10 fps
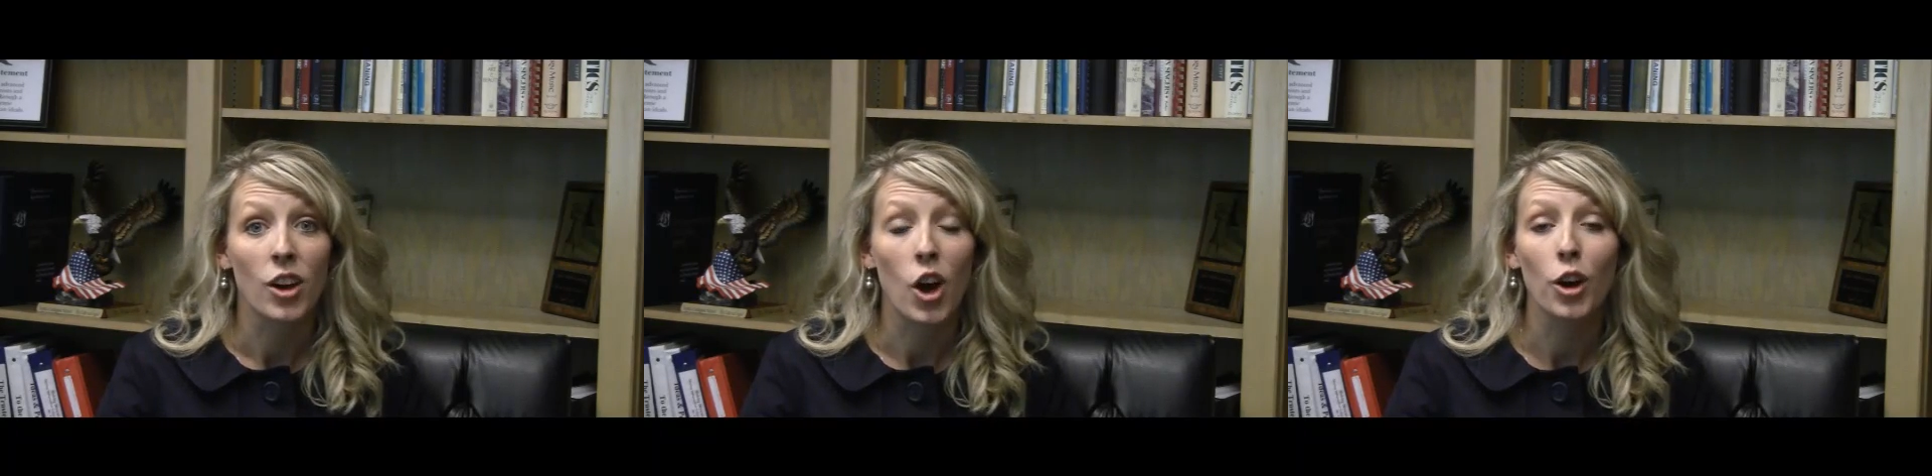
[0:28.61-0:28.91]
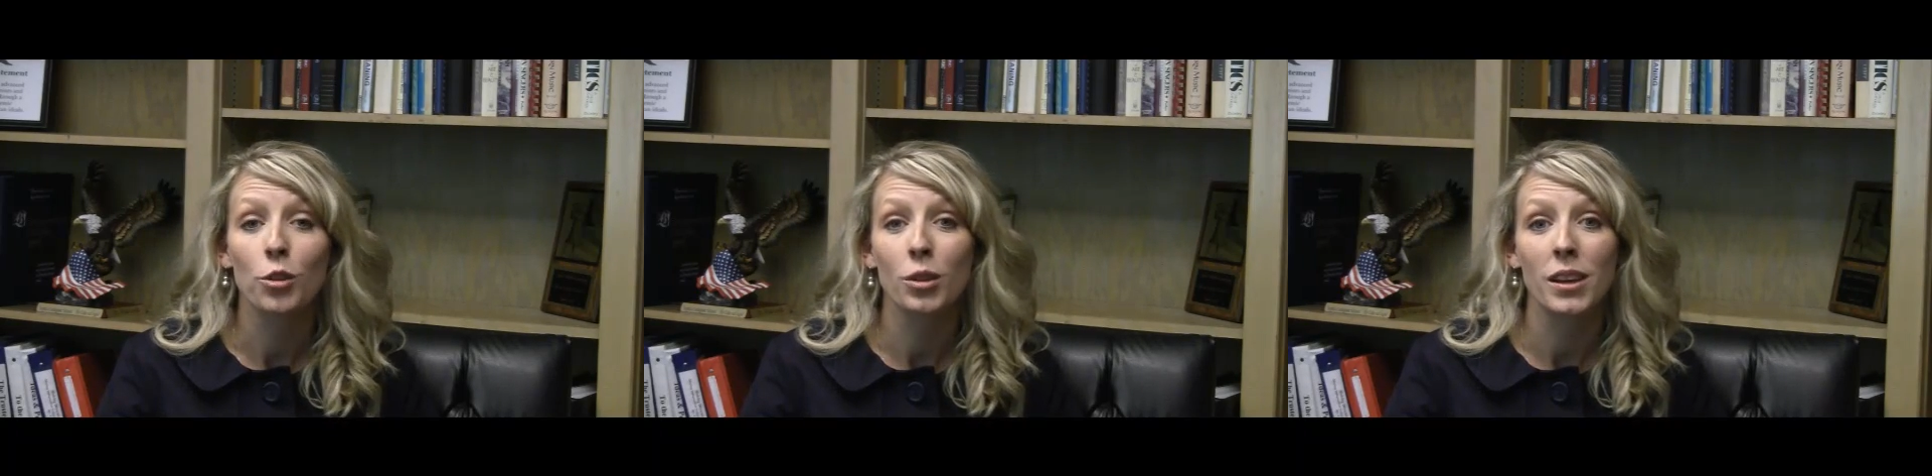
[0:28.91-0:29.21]

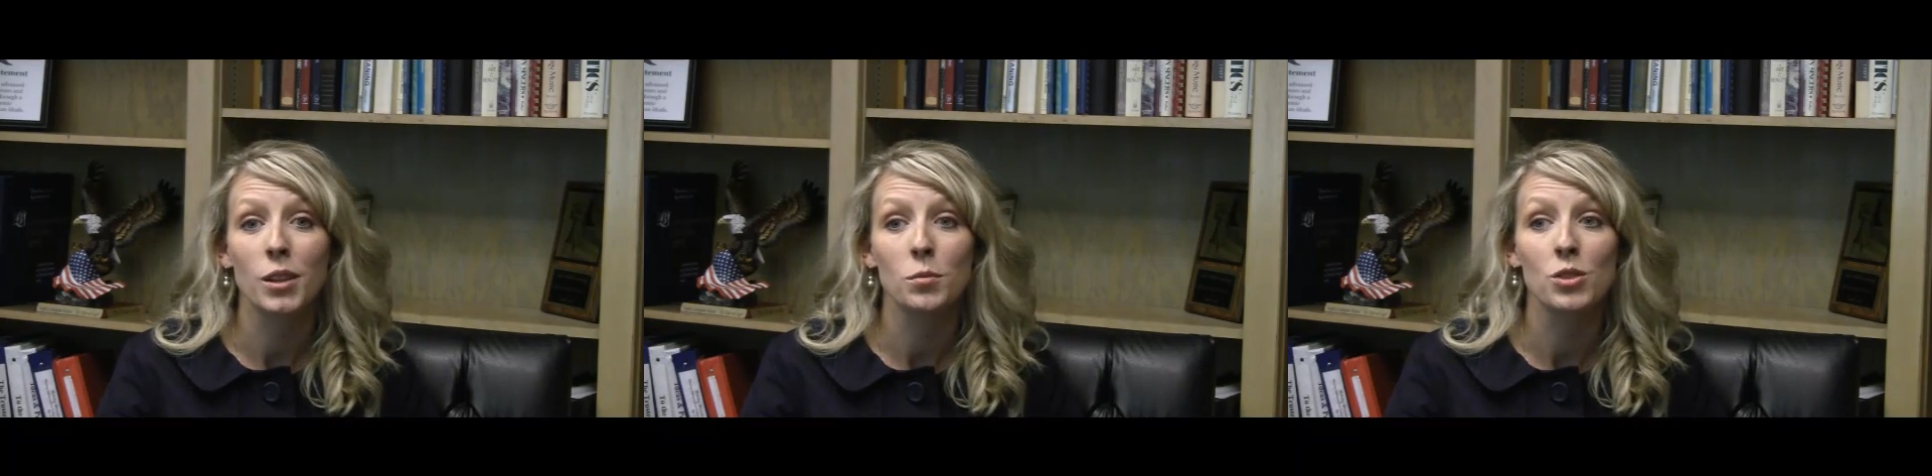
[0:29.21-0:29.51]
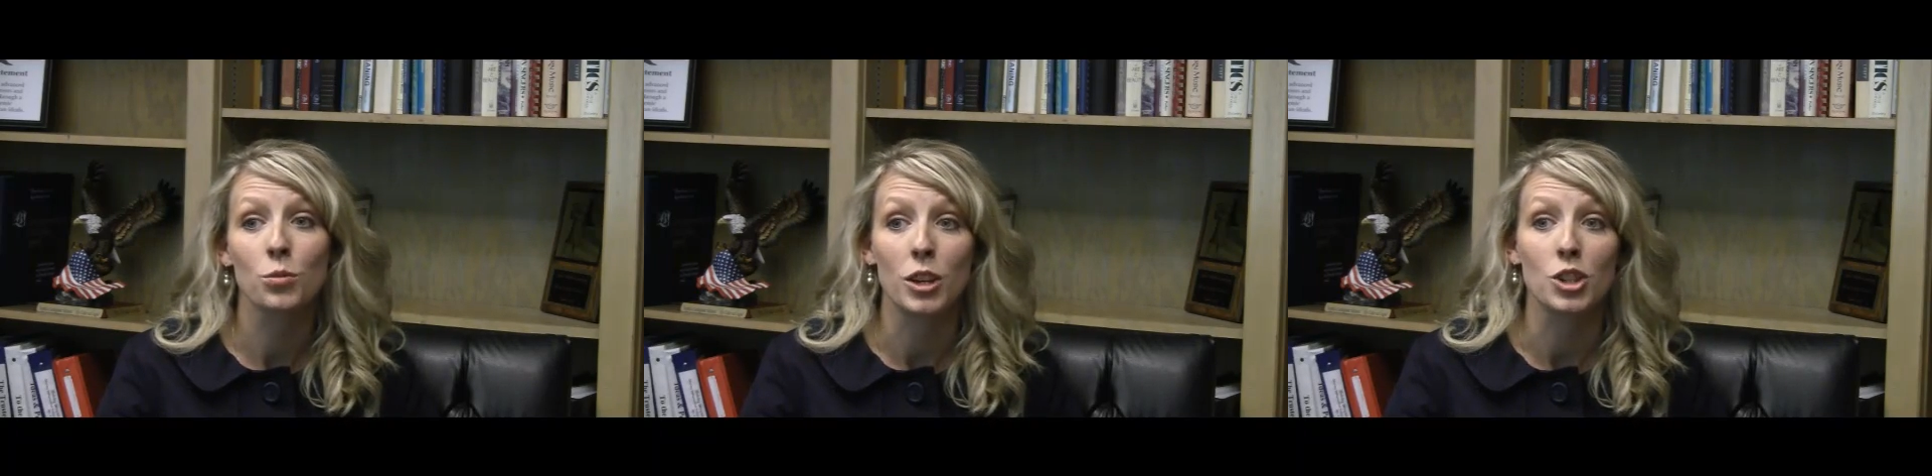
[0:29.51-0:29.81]
Our curriculum is
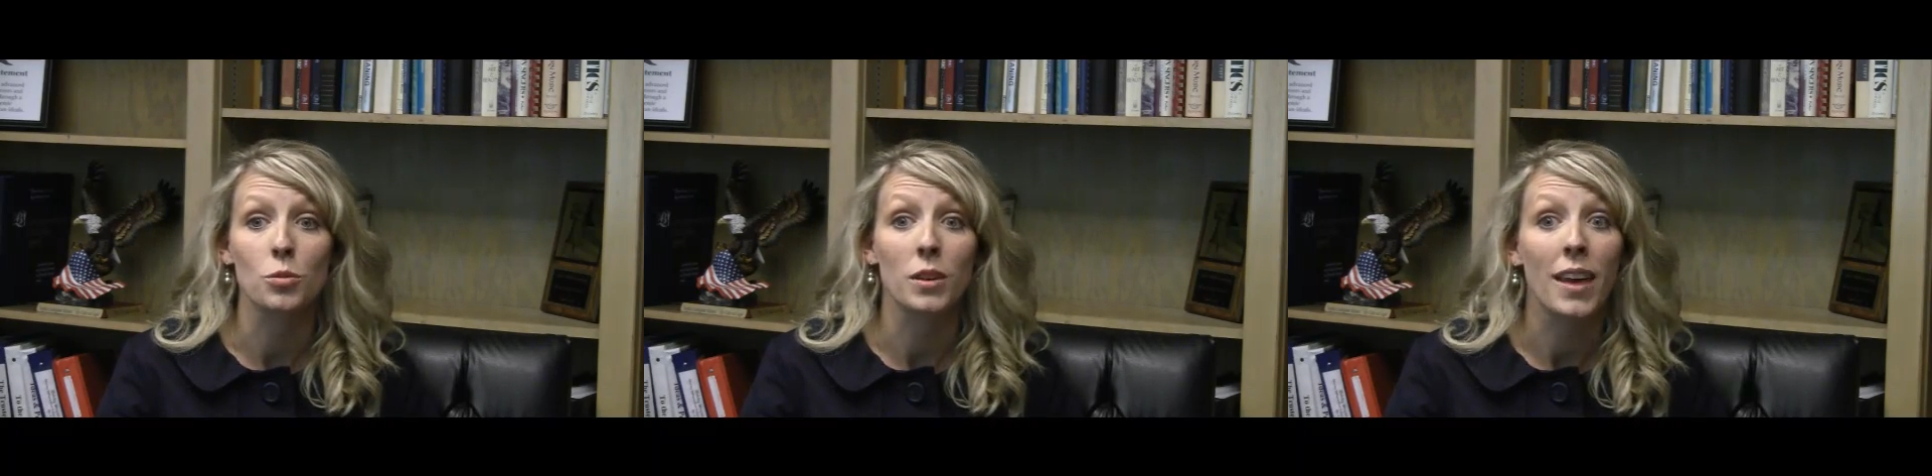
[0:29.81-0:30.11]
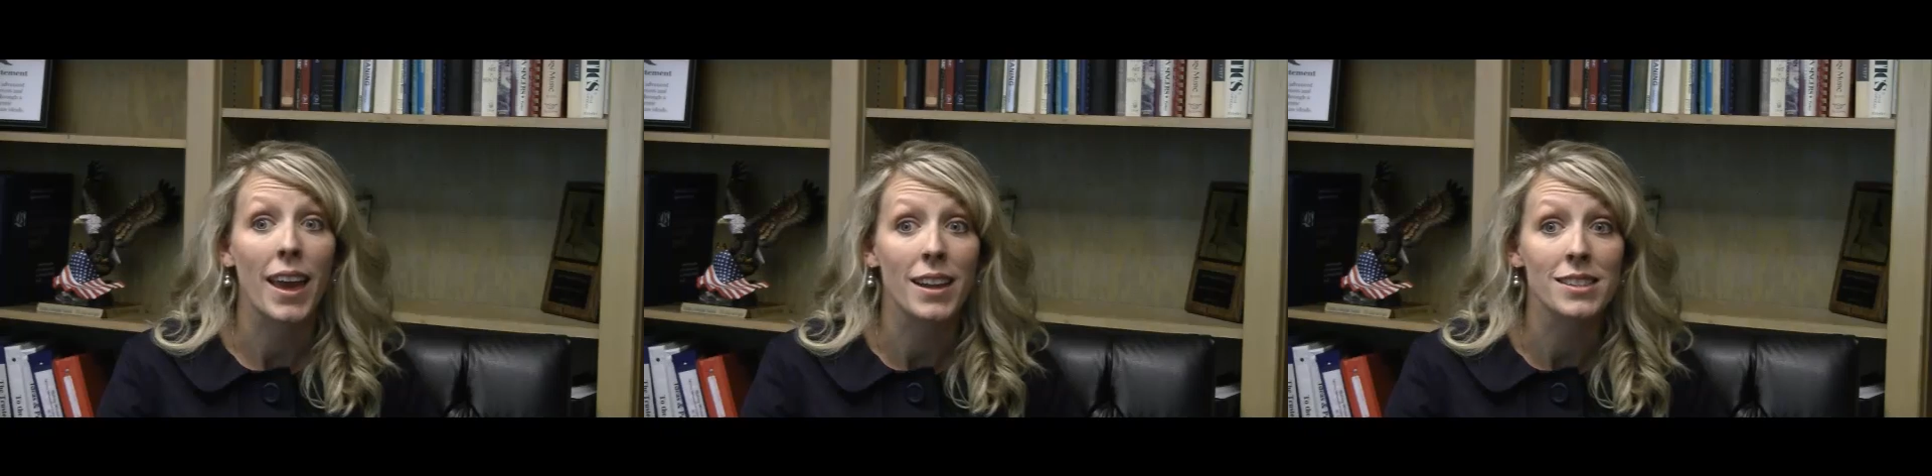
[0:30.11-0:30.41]
rich with
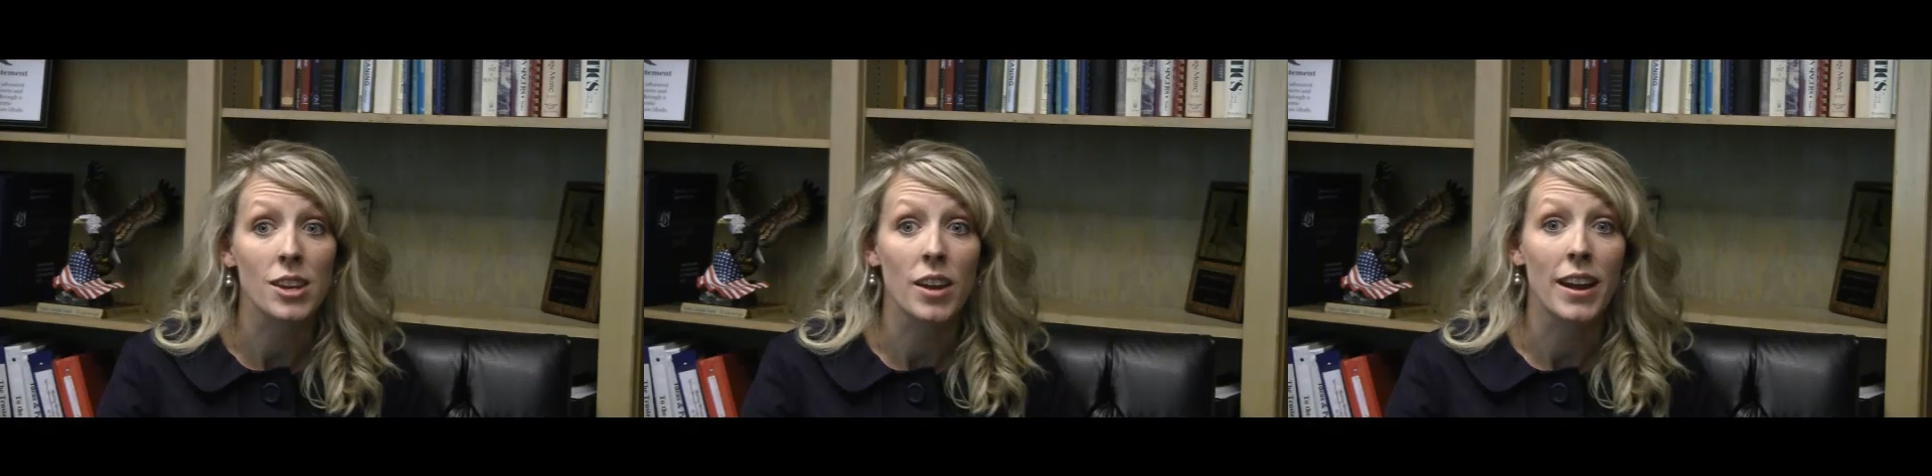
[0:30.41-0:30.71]
hands-on